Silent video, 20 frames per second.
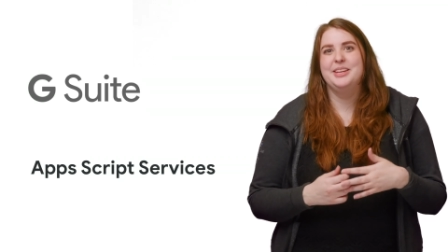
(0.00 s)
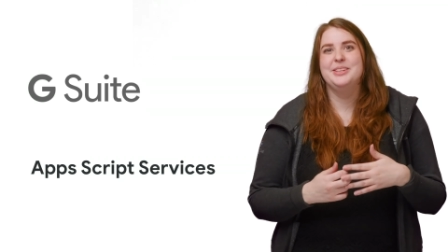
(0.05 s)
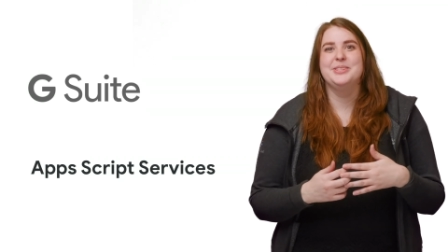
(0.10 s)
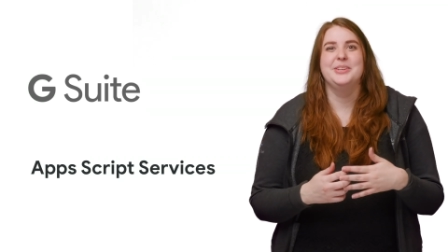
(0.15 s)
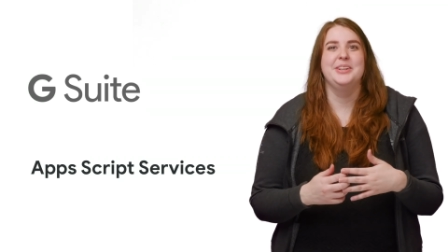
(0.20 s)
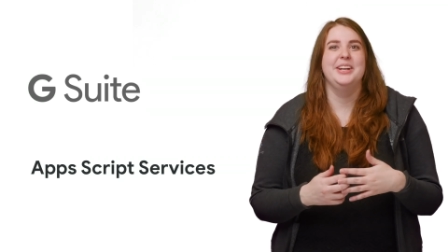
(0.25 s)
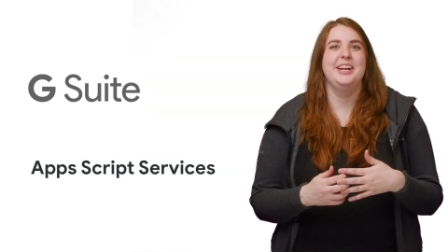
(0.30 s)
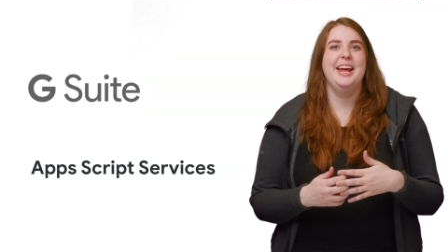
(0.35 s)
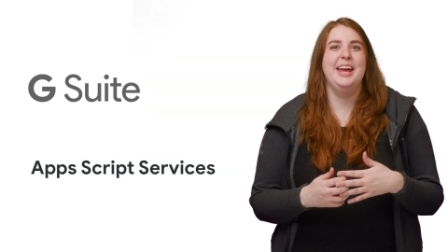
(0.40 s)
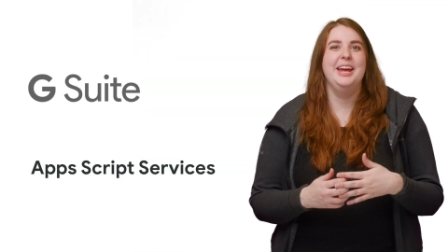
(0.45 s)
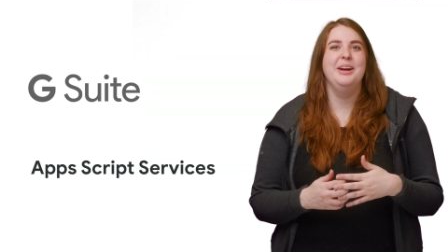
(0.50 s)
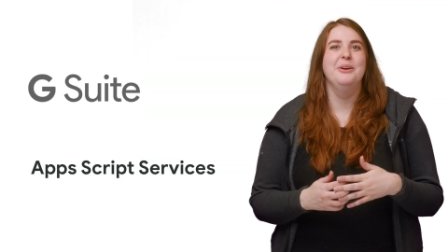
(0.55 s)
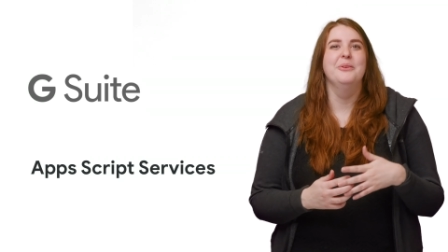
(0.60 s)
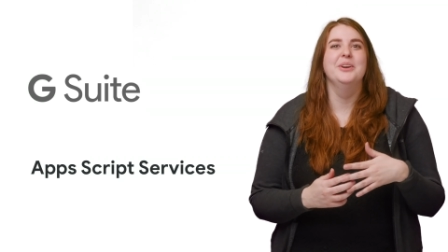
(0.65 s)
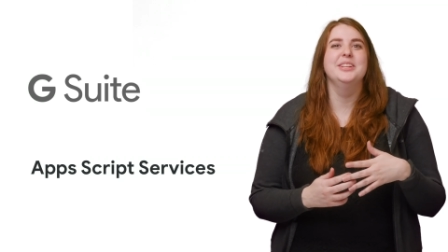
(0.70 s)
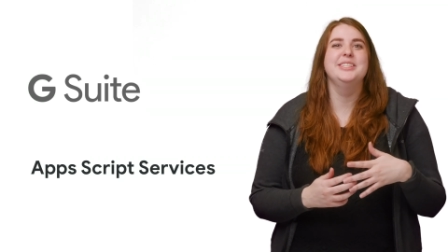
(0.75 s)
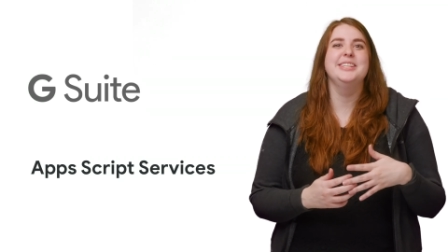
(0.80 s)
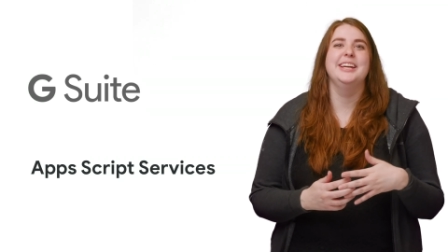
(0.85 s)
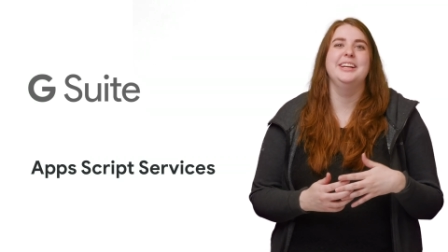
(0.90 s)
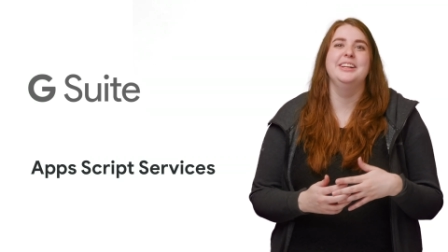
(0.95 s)
So today,
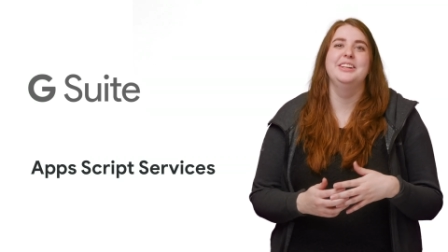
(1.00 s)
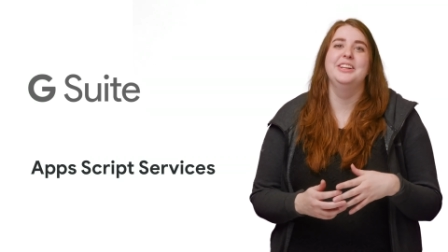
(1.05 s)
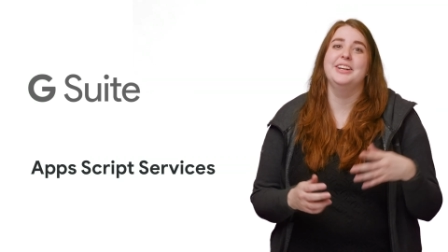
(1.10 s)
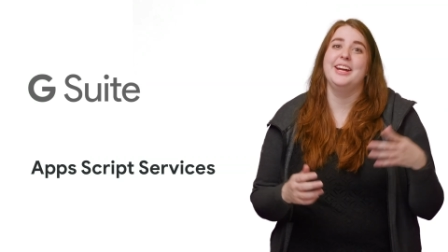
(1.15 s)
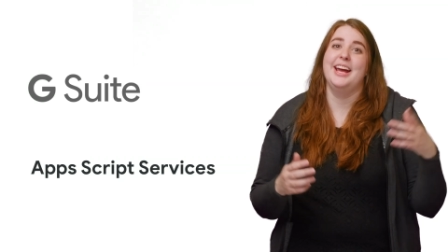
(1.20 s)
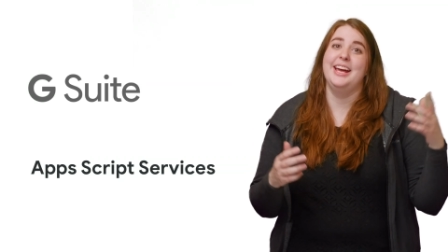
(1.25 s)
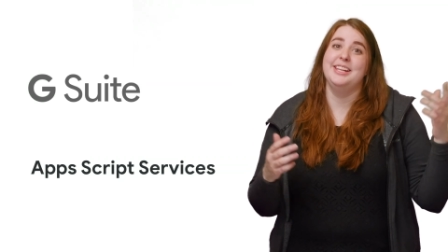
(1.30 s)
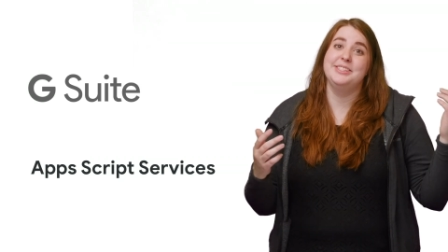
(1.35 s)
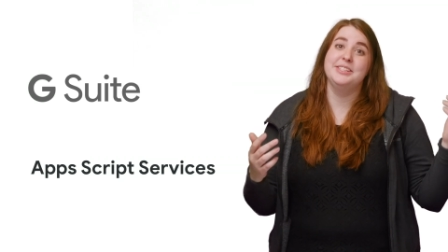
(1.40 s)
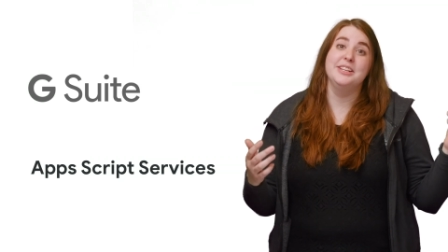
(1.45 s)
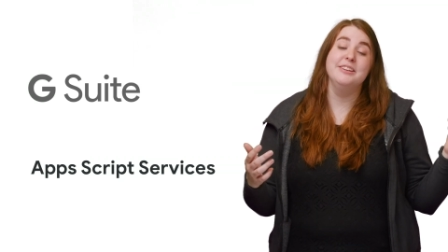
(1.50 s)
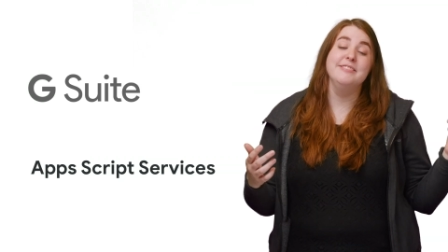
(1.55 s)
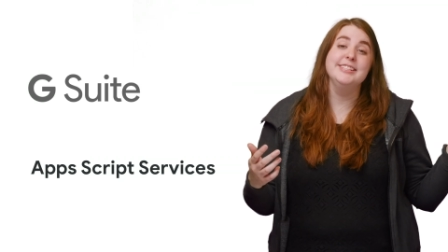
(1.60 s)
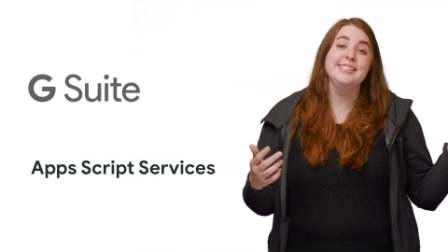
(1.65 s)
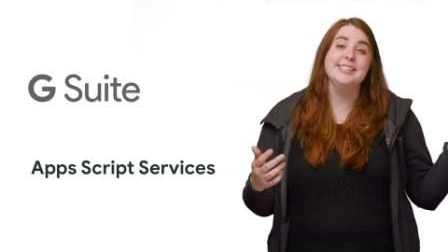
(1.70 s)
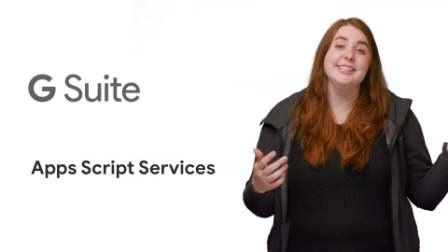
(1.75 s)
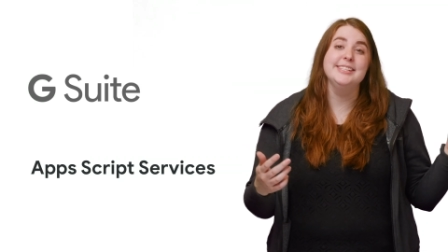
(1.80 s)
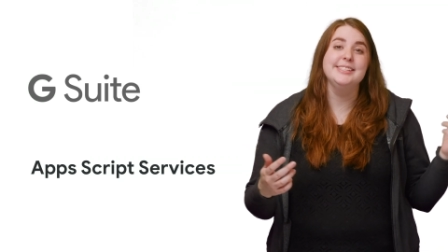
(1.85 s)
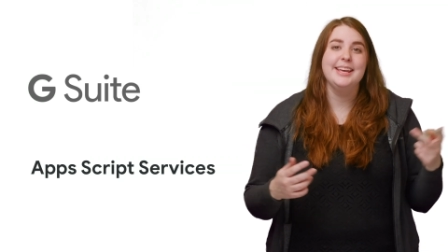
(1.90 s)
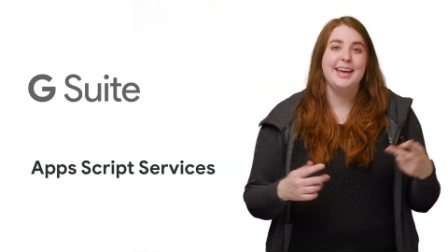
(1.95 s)
we'll take a look at
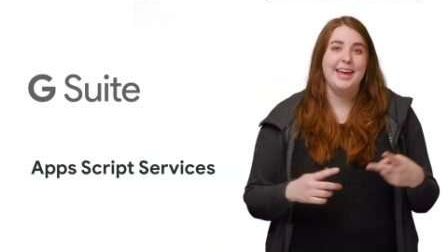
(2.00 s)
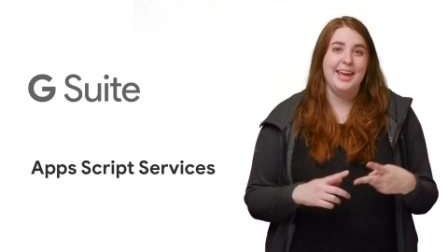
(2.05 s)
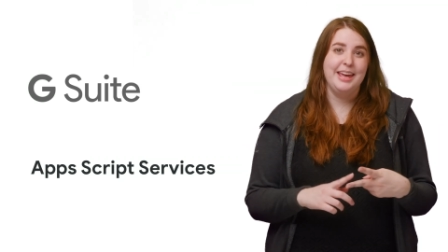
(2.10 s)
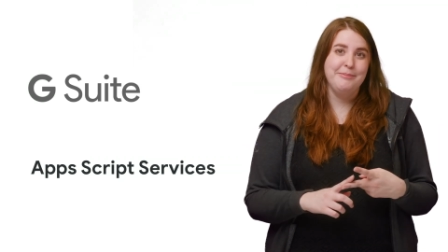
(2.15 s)
services,